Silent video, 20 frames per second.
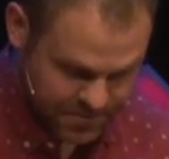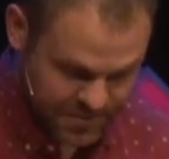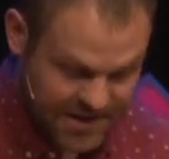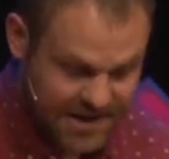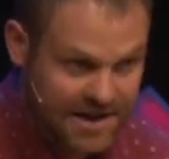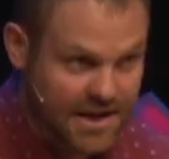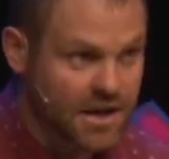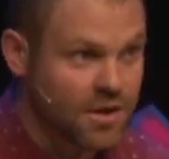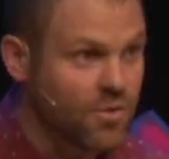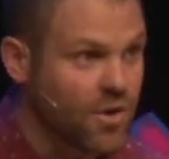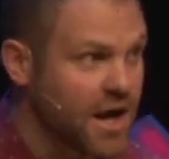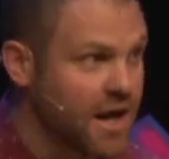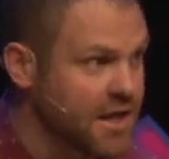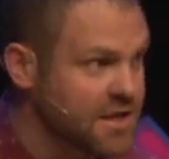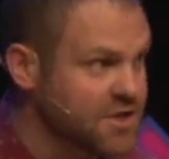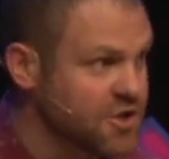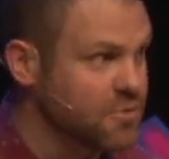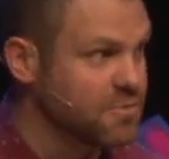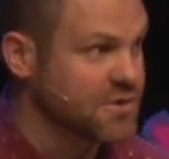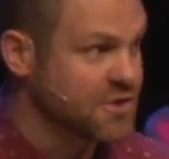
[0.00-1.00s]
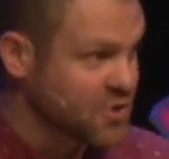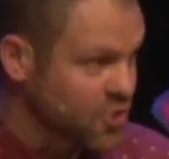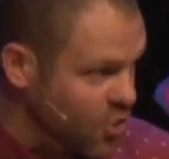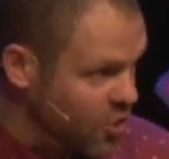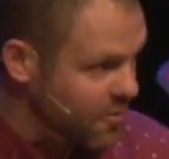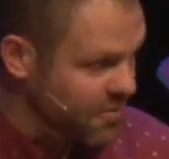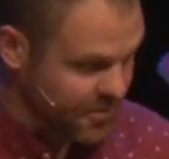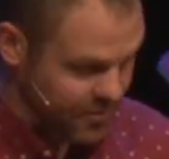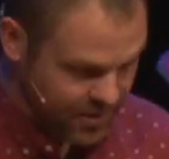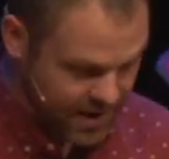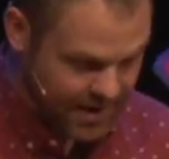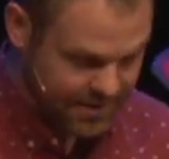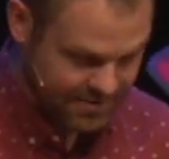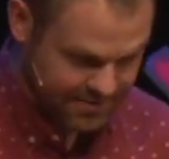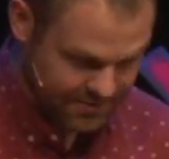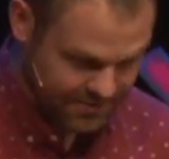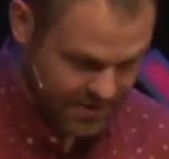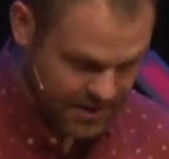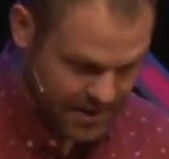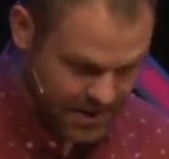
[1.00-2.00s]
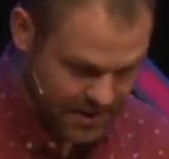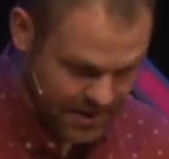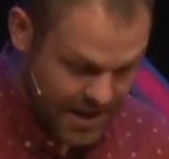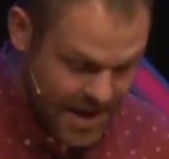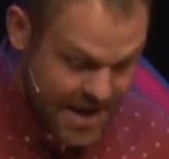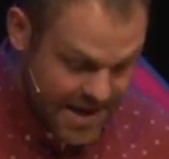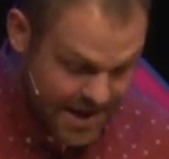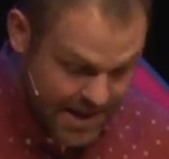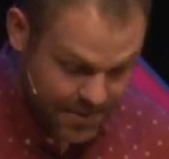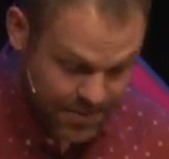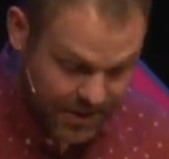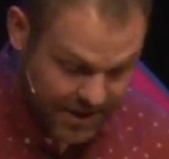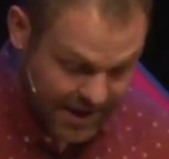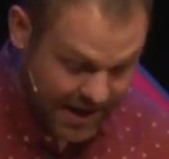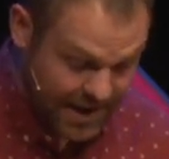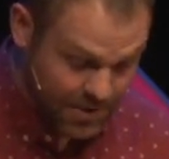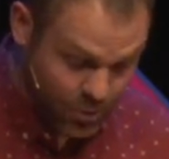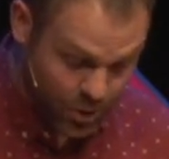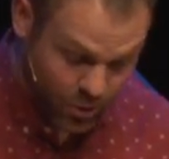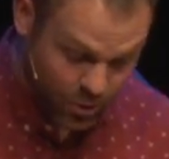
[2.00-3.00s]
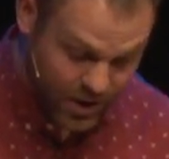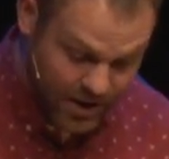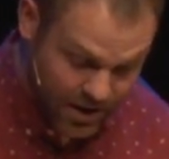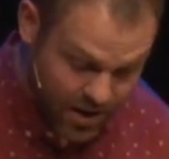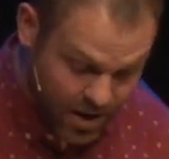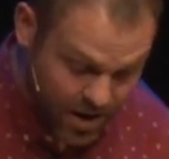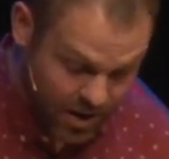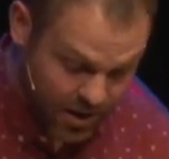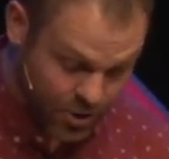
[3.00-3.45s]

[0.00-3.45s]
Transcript: getting ready to absorb the wrath of God. He became what we are.